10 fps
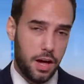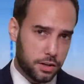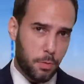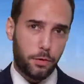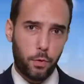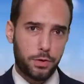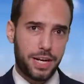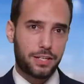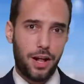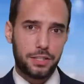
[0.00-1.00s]
Smartphone
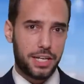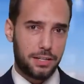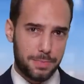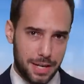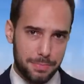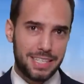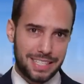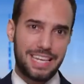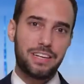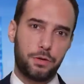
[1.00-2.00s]
technology has become the
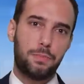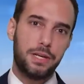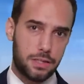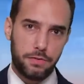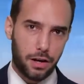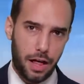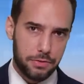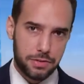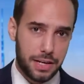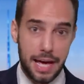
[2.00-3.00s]
centerpiece of our
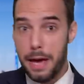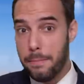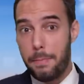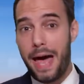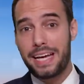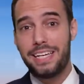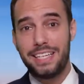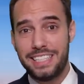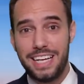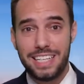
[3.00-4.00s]
lives today, but back in
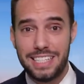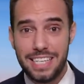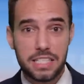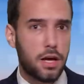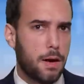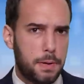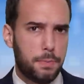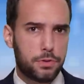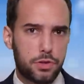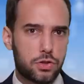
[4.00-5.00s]
1996,
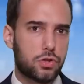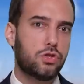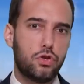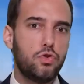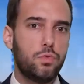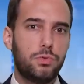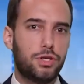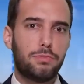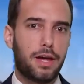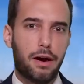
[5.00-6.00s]
people just assumed
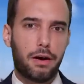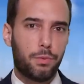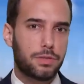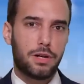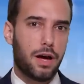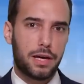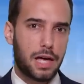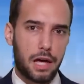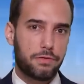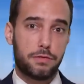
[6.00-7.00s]
Jim Carrey was
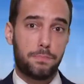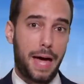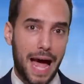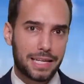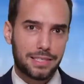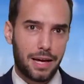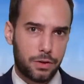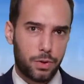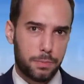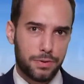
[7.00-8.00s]
talking out of his backside
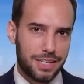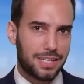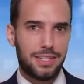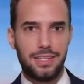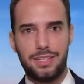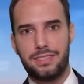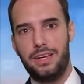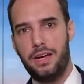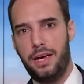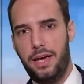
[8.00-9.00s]
when he predicted this.
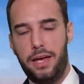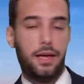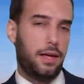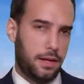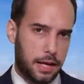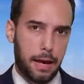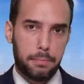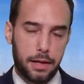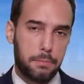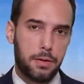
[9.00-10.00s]
You can't
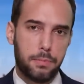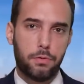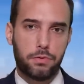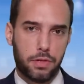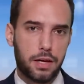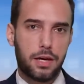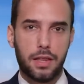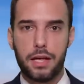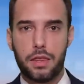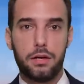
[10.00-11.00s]
blame people for thinking
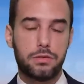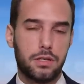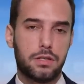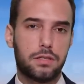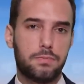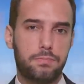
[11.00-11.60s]
that, though, since